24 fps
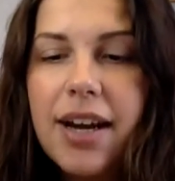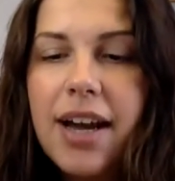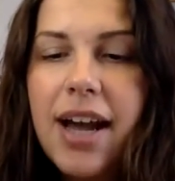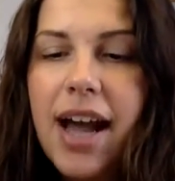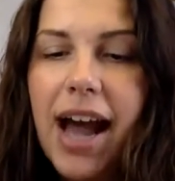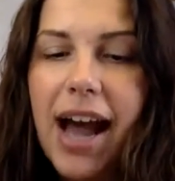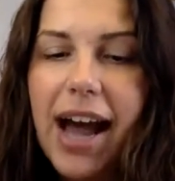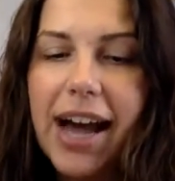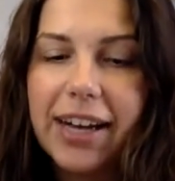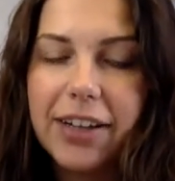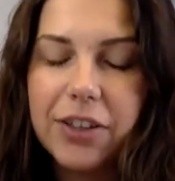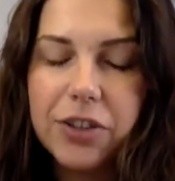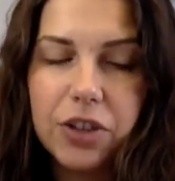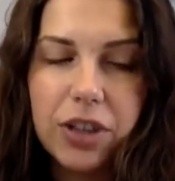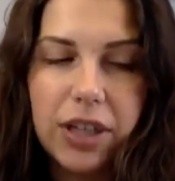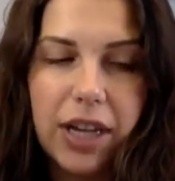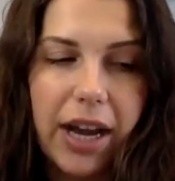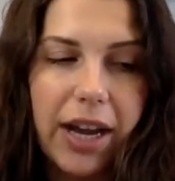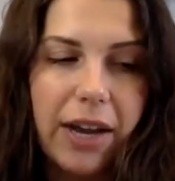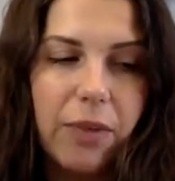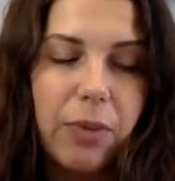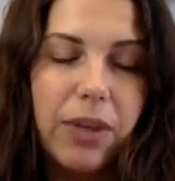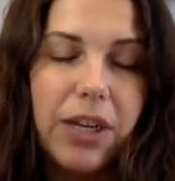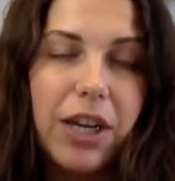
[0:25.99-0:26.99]
X39
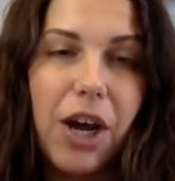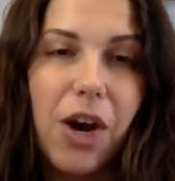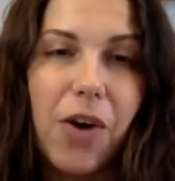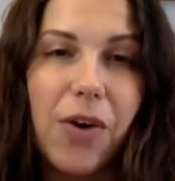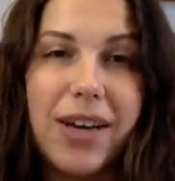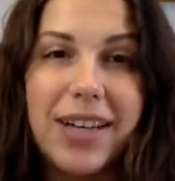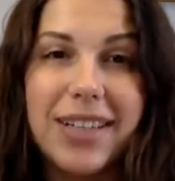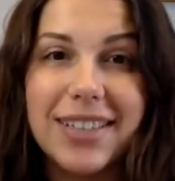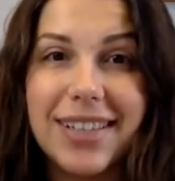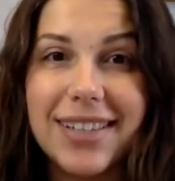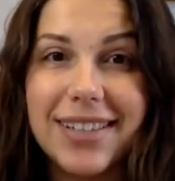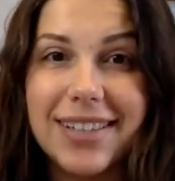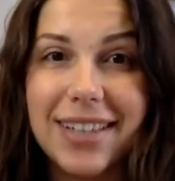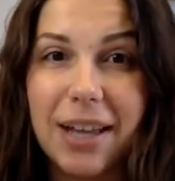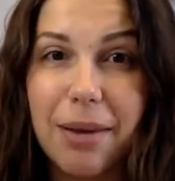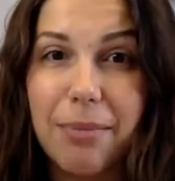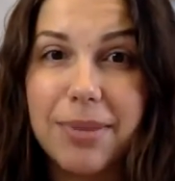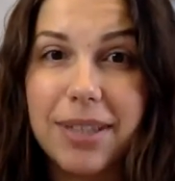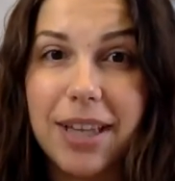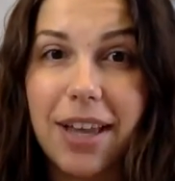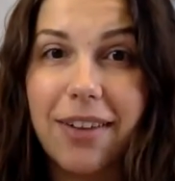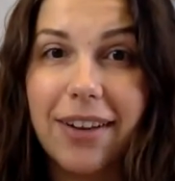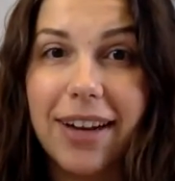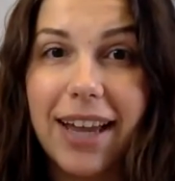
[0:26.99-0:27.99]
we know is the stem
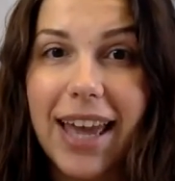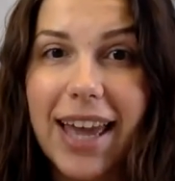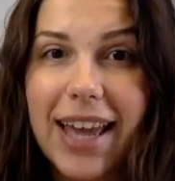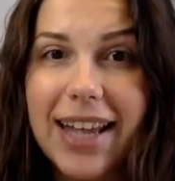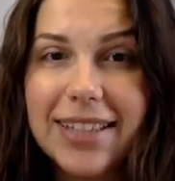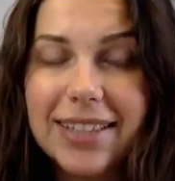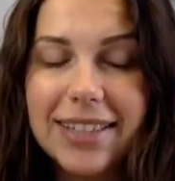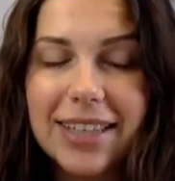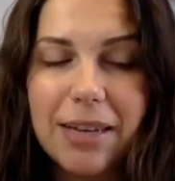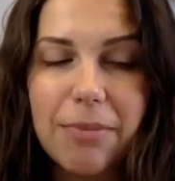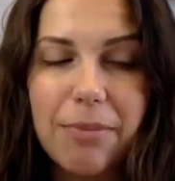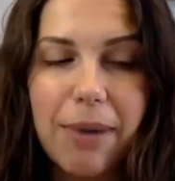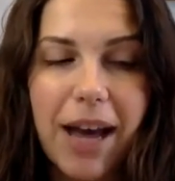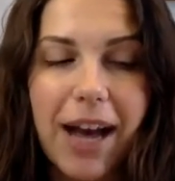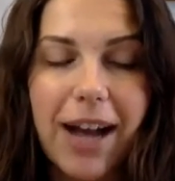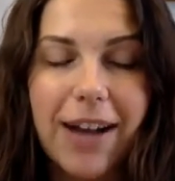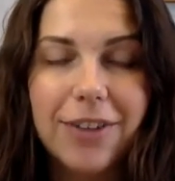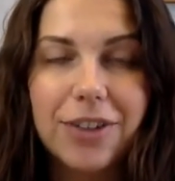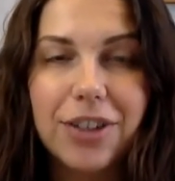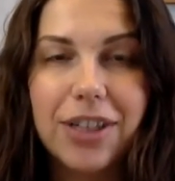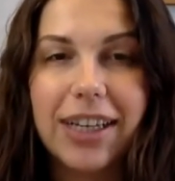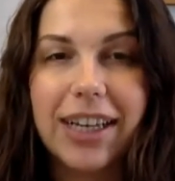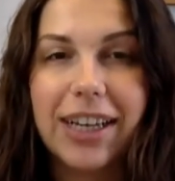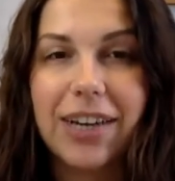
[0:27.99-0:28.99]
cell enhancing patch
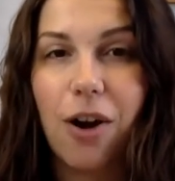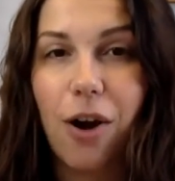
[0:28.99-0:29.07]
that can